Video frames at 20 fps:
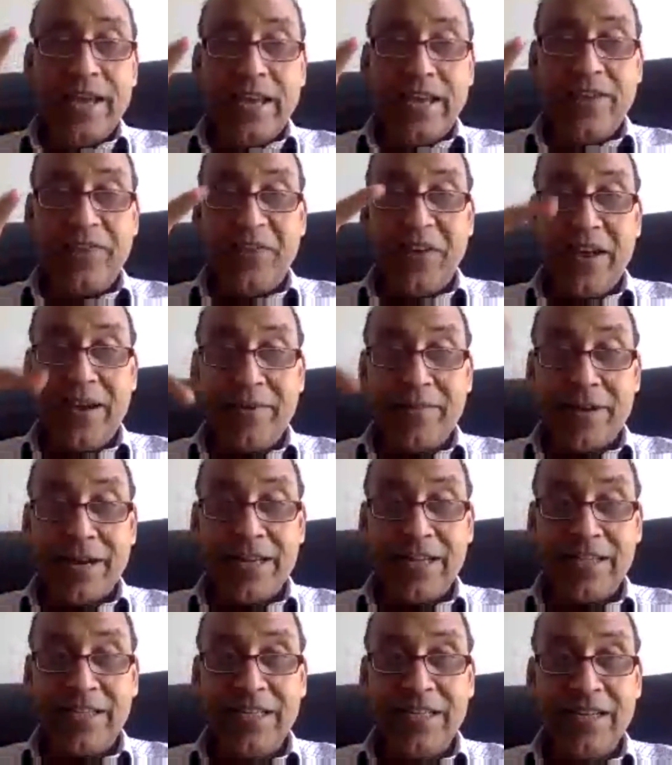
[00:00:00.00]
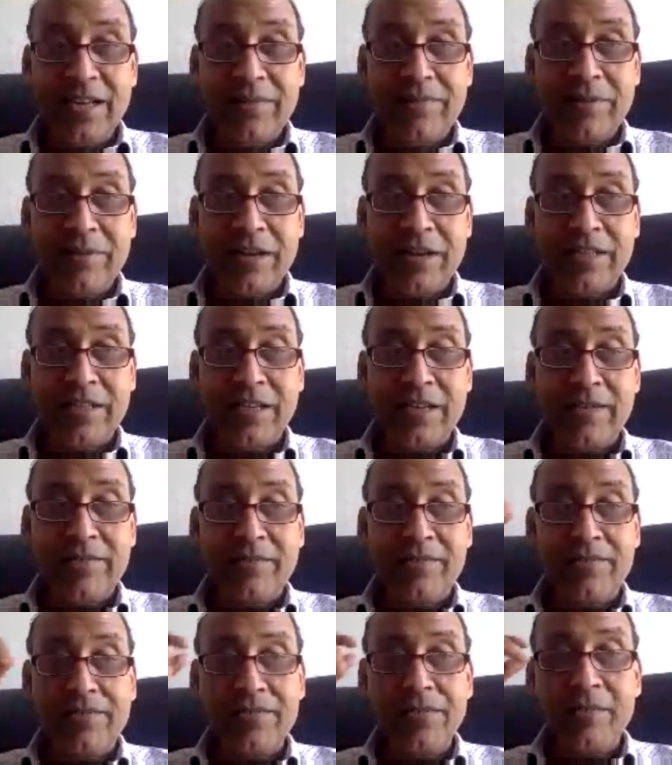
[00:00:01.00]
If I am rising temperature,
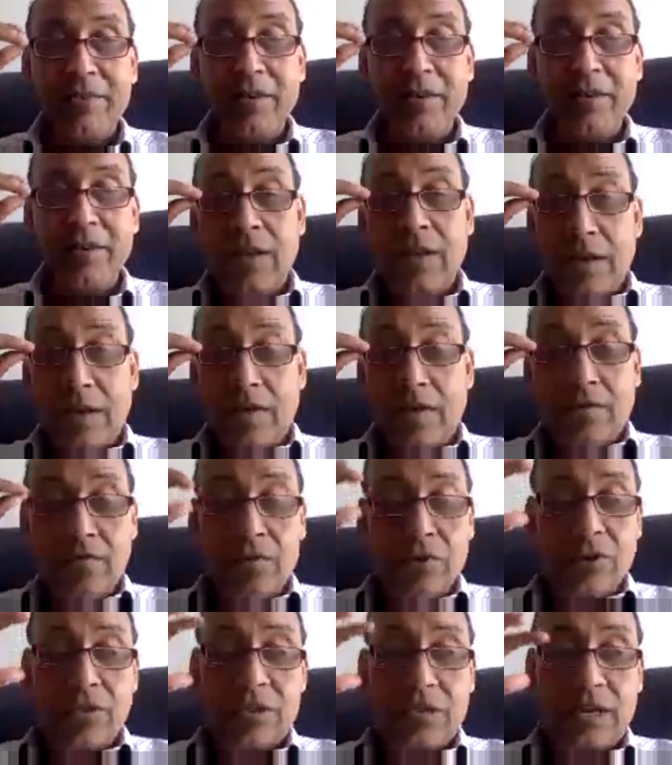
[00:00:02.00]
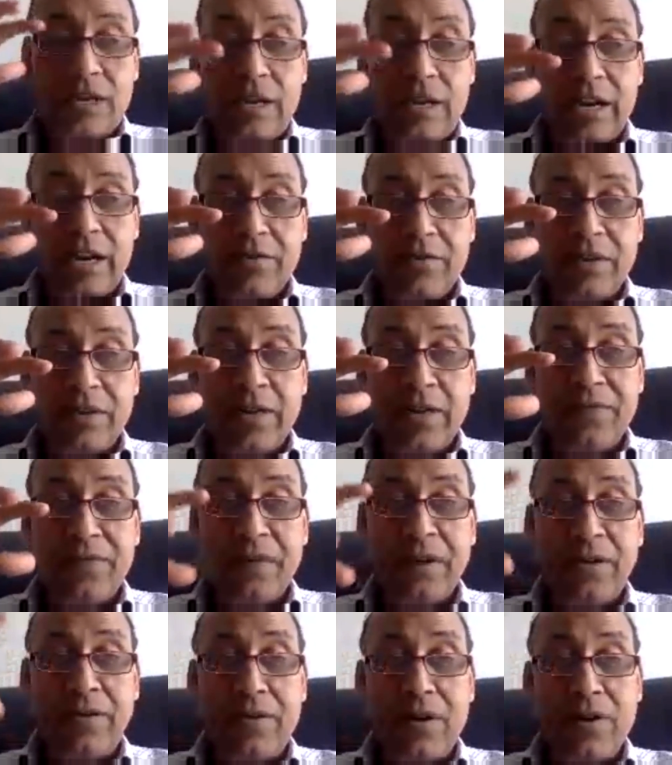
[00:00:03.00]
originally at
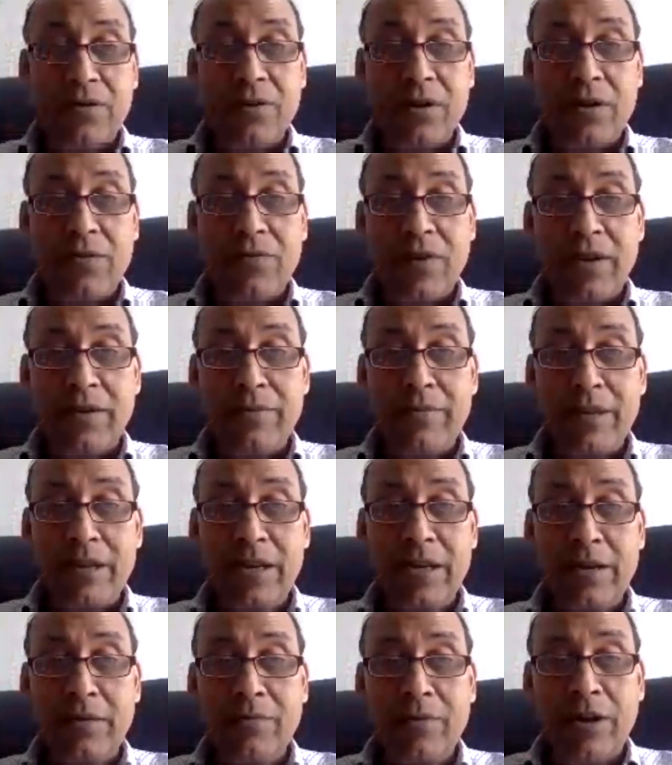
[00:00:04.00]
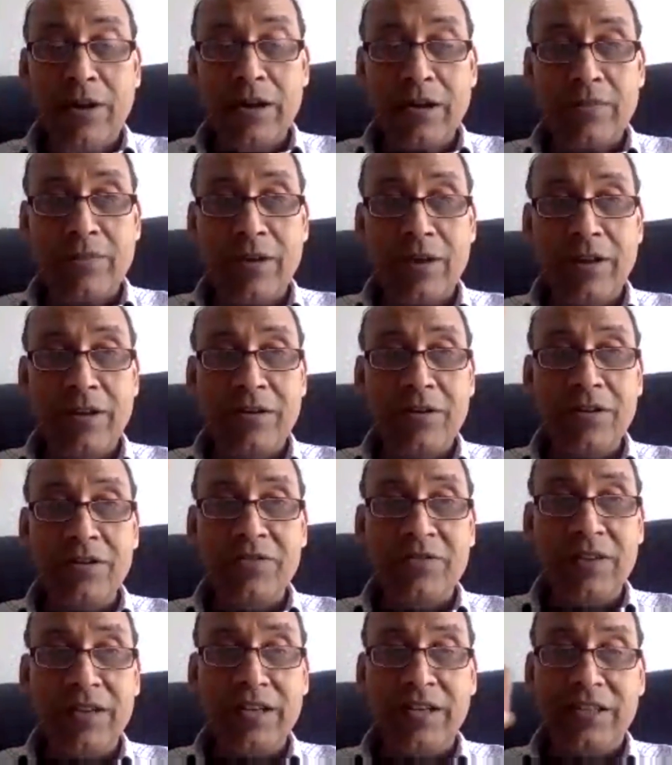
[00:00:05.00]
25, out of 1 million water molecules,
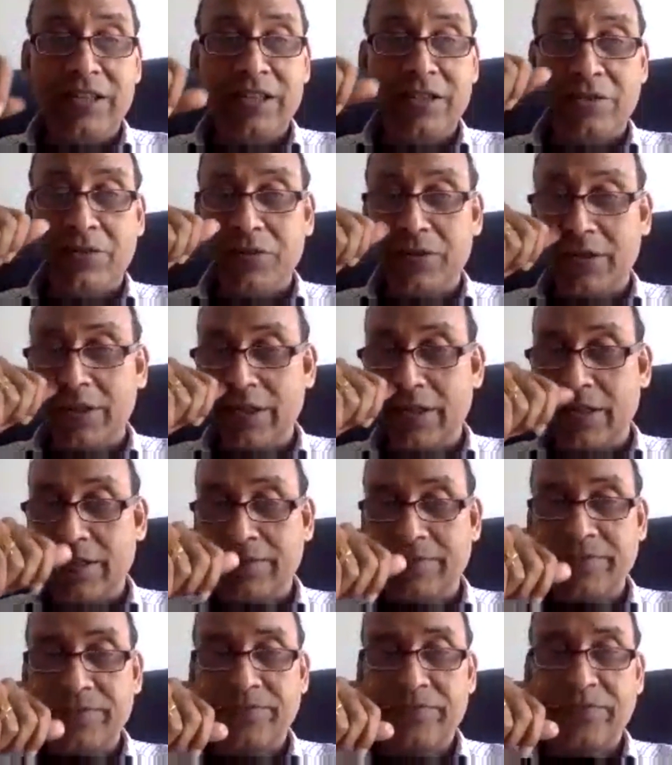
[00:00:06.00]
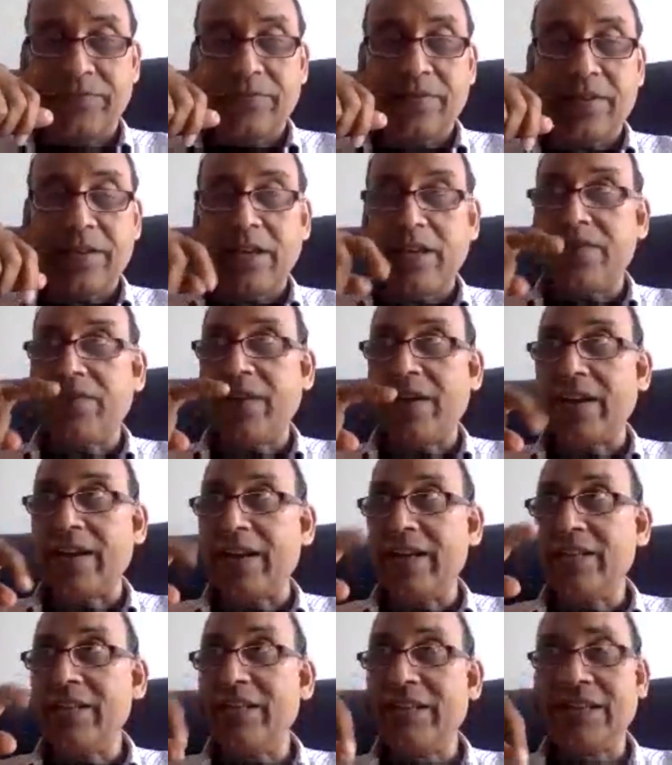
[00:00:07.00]
1 is dissociating. If I
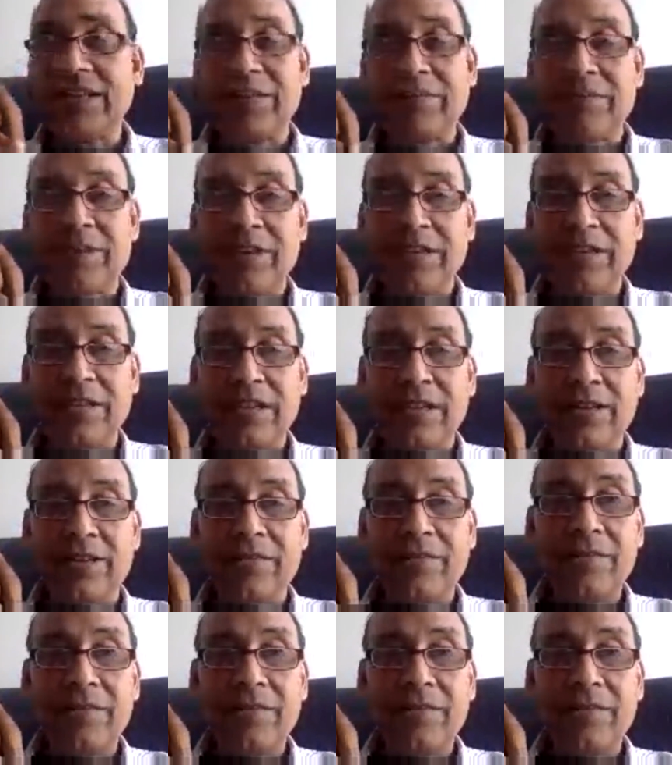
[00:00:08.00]
raise the temperature,